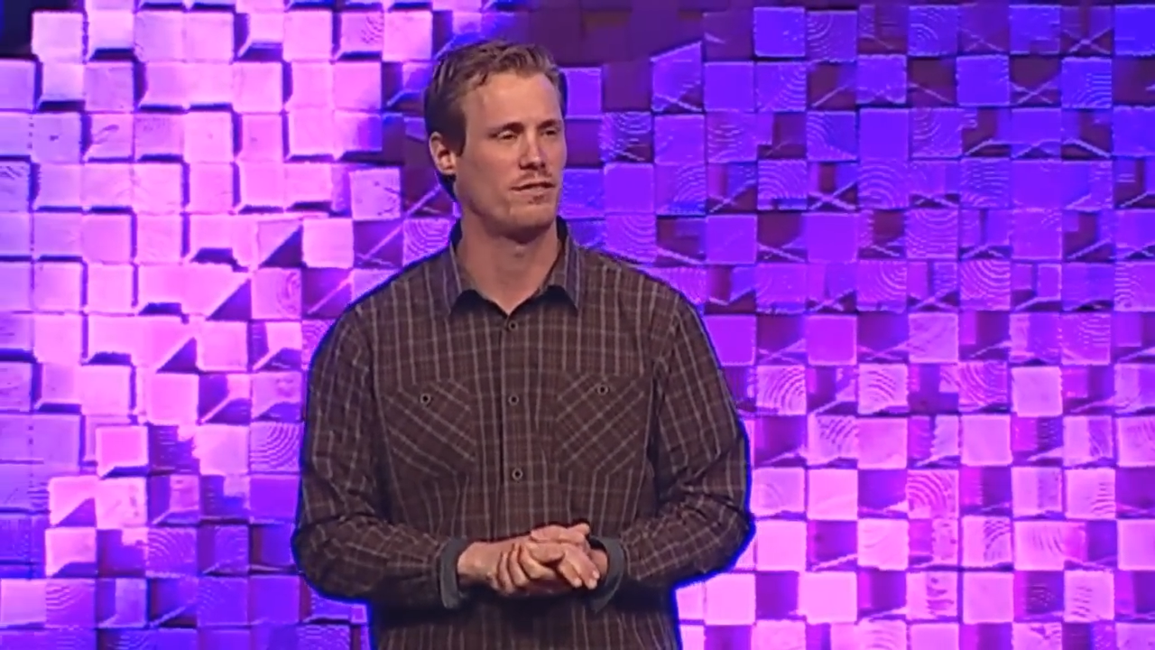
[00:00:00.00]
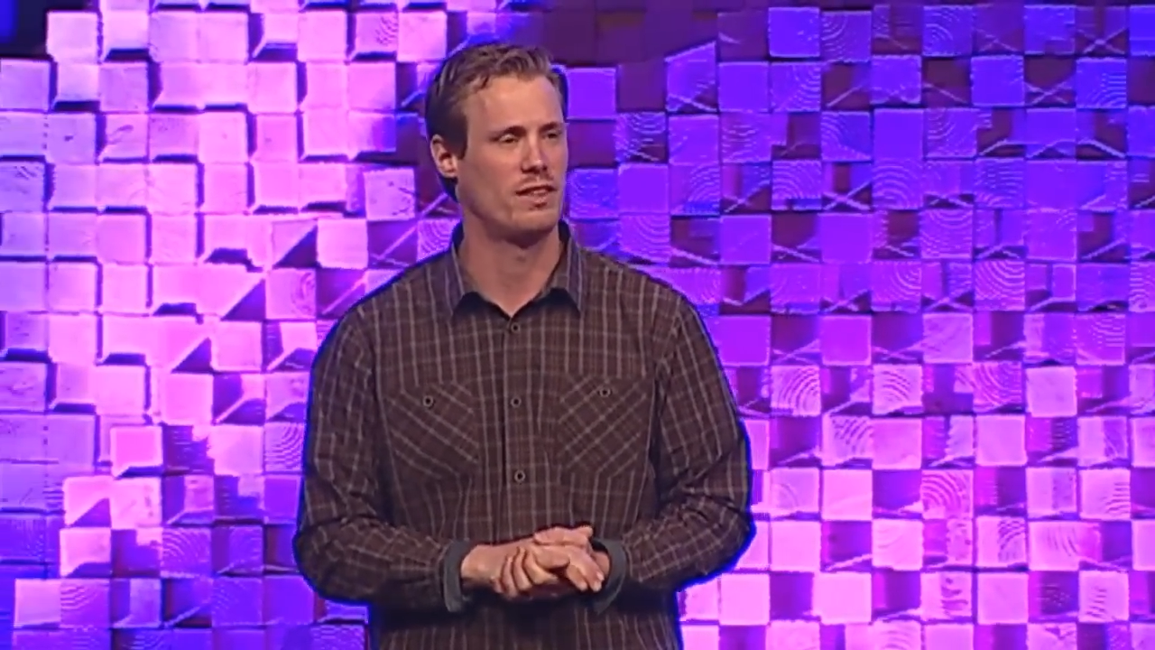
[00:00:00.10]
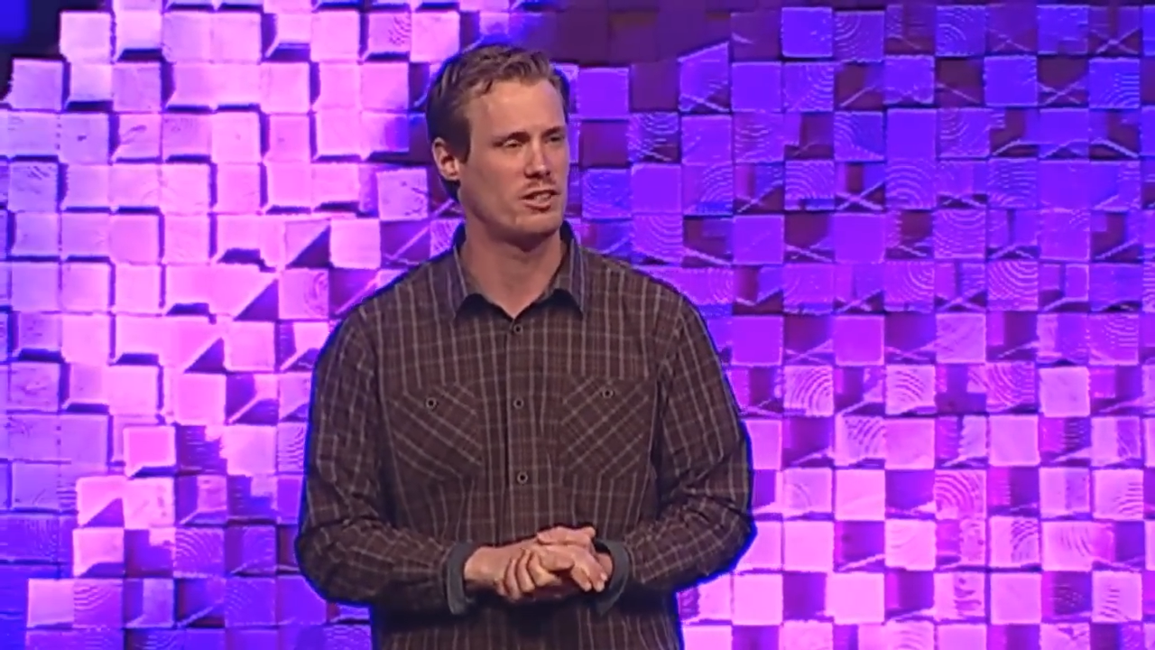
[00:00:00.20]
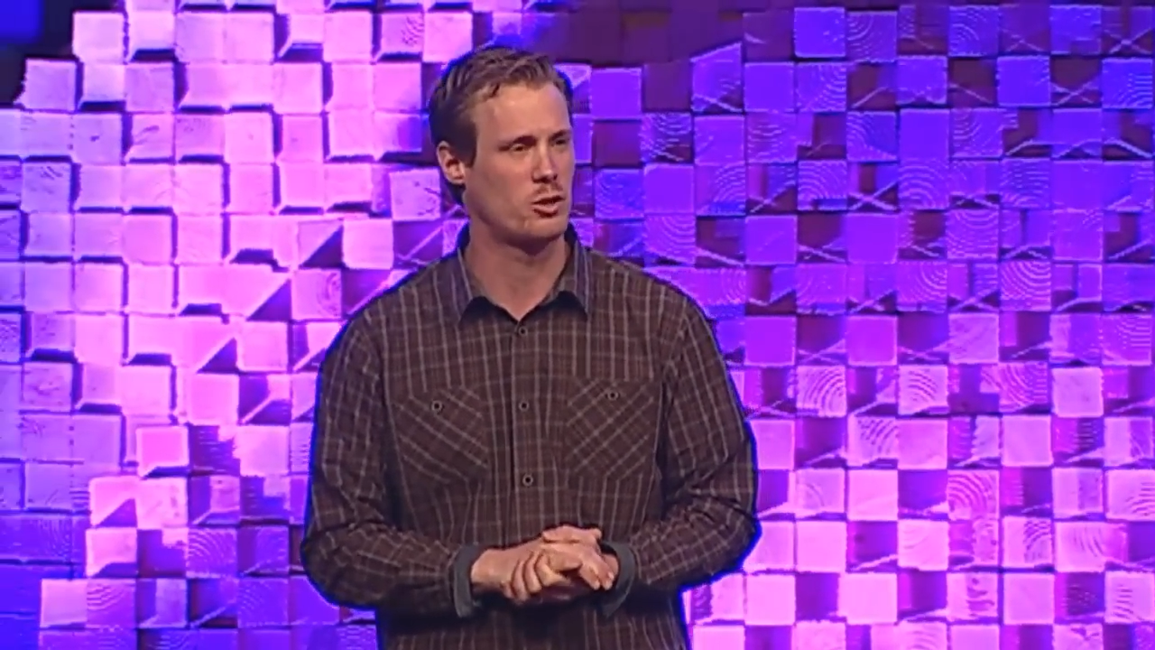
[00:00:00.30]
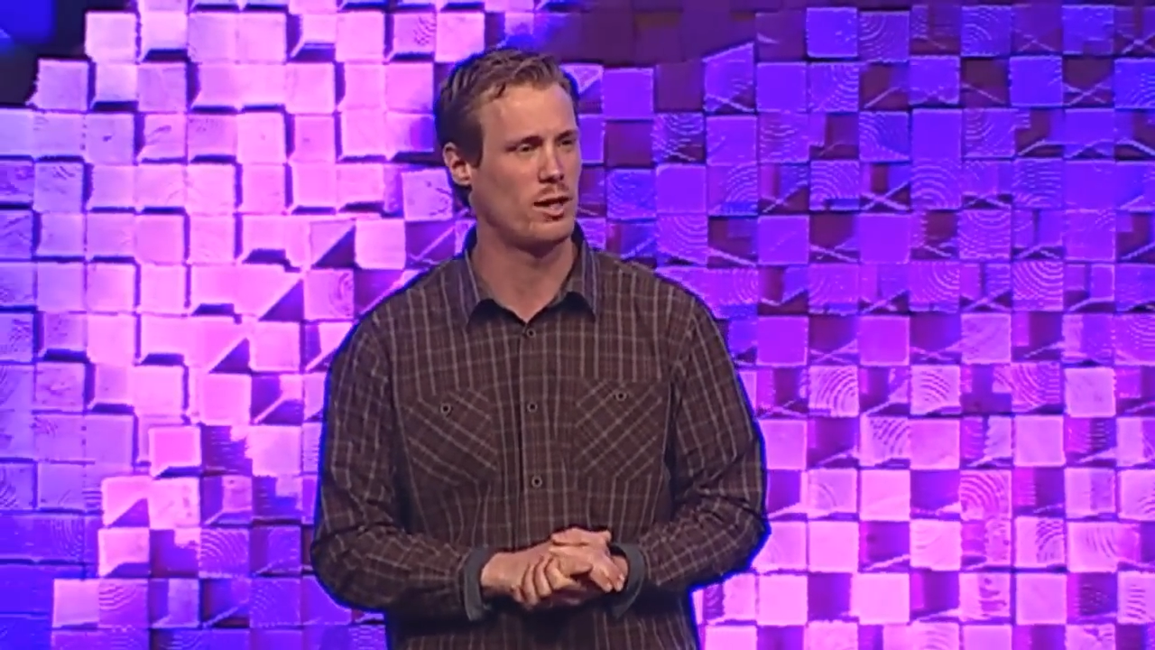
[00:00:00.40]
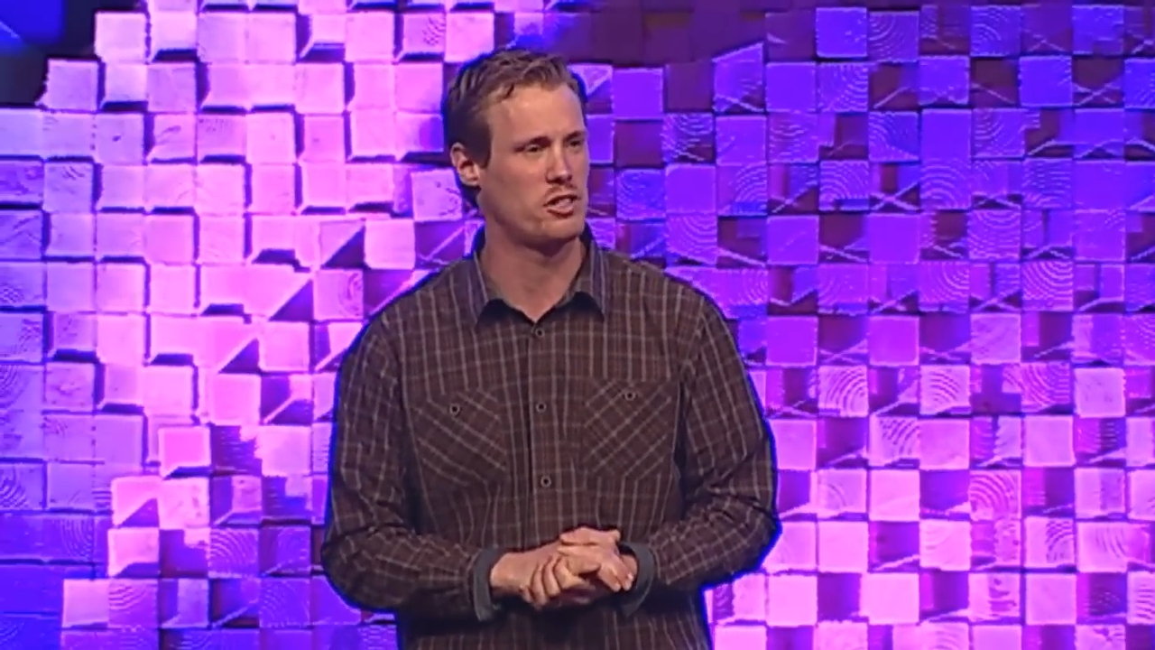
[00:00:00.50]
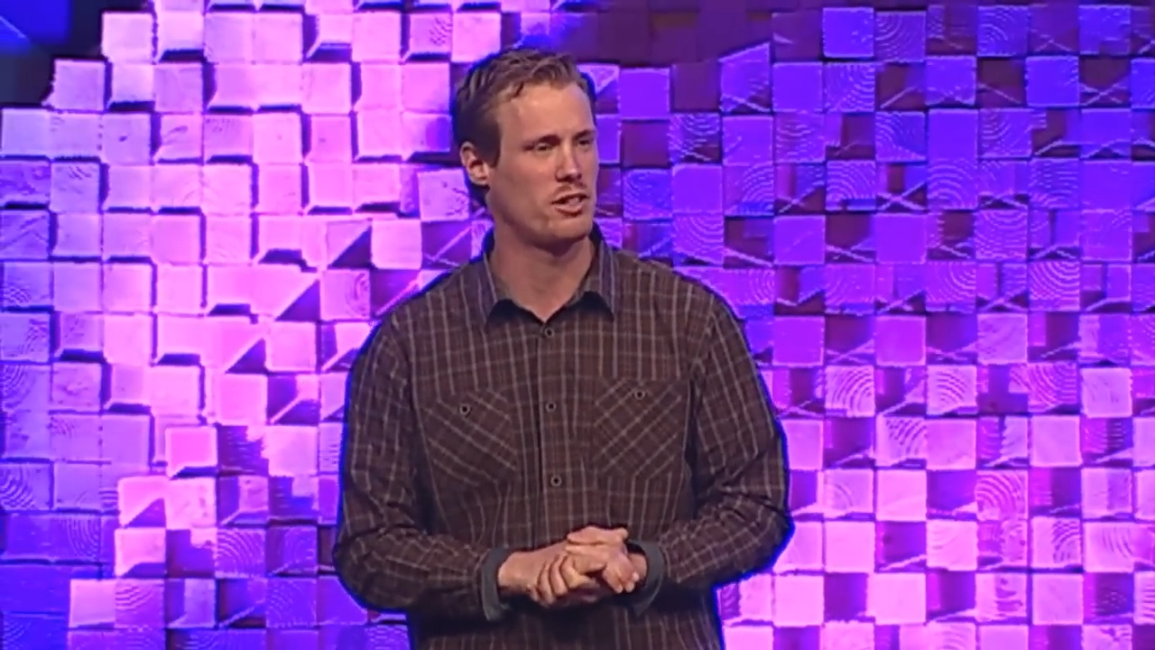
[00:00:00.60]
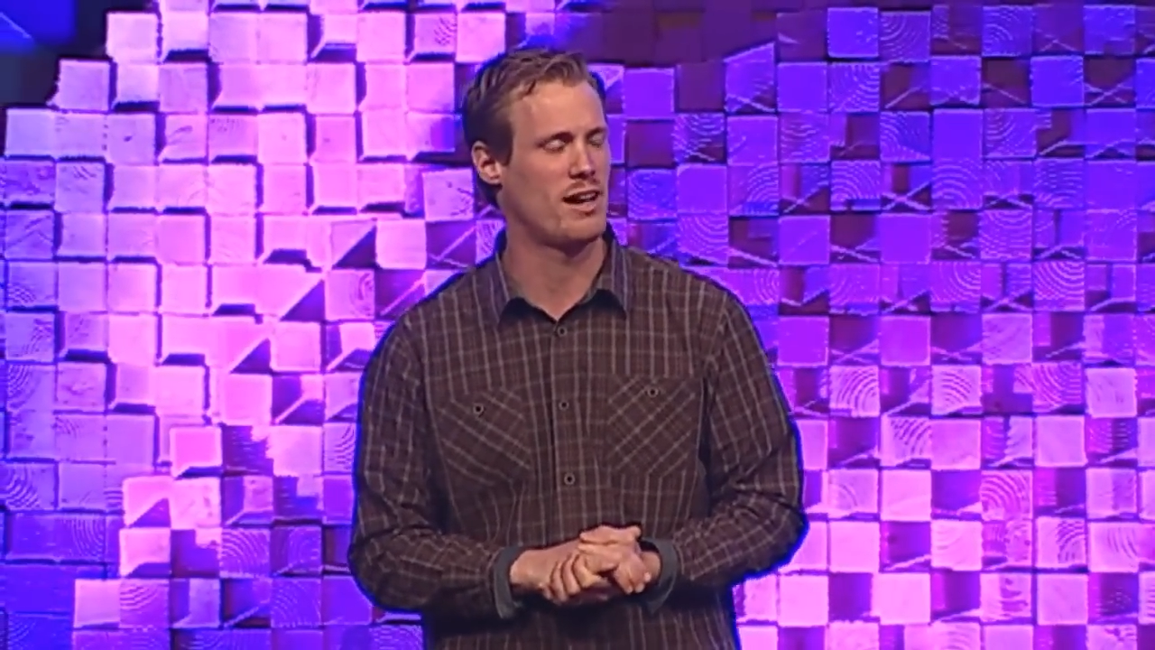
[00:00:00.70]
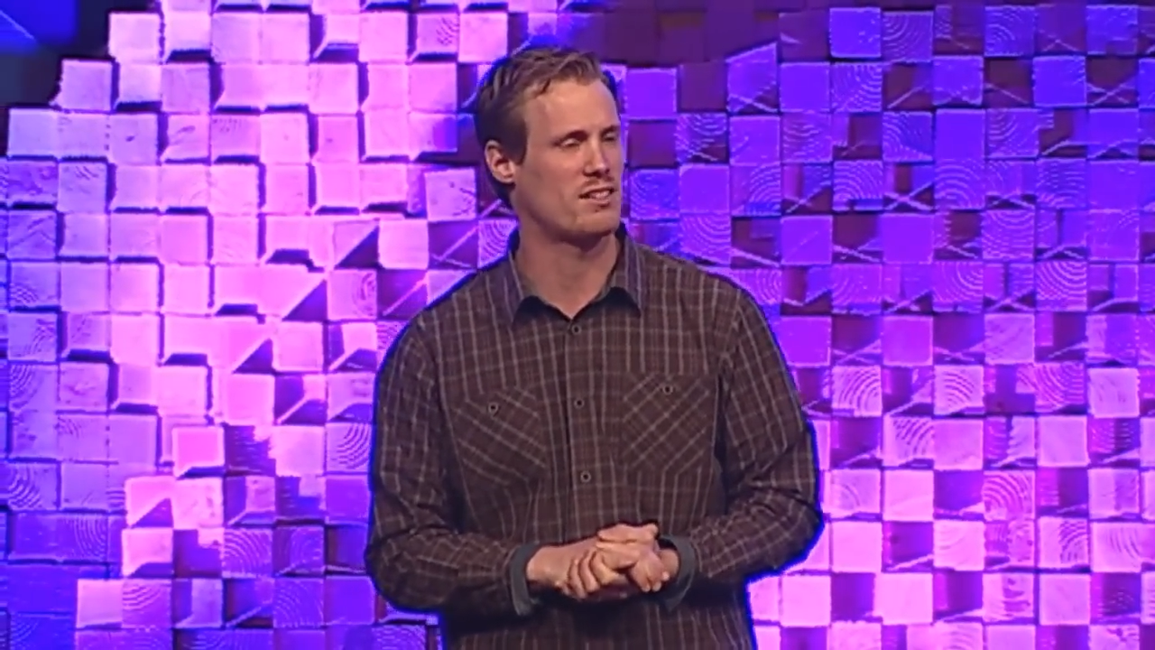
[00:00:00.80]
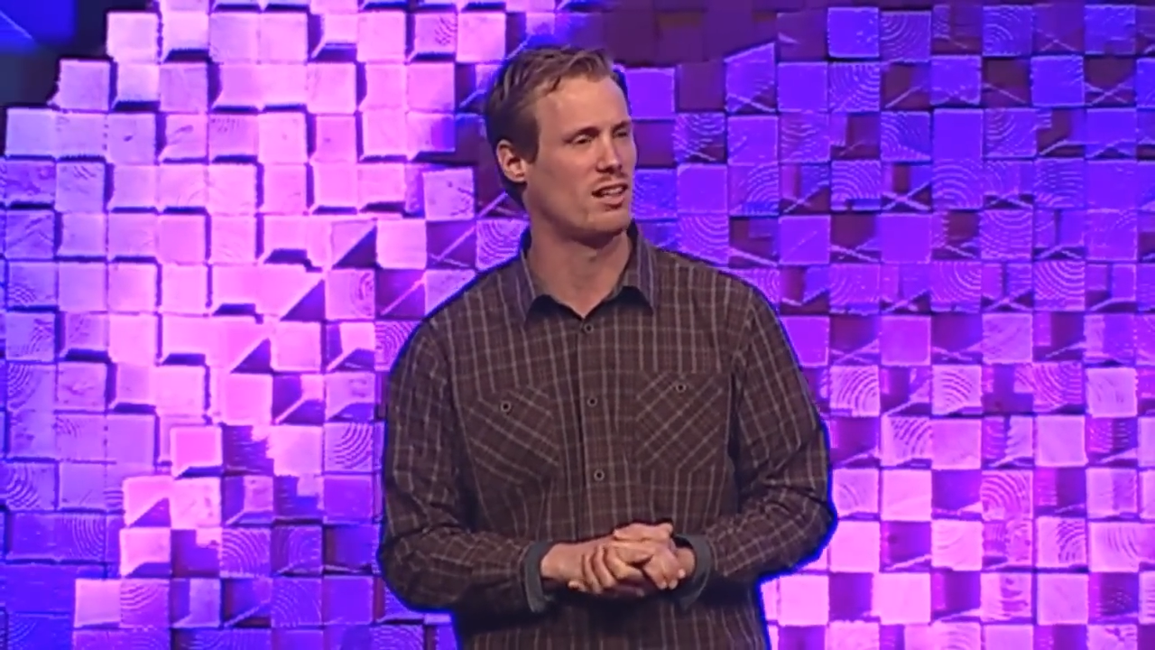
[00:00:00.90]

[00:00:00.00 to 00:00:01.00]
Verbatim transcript: this question has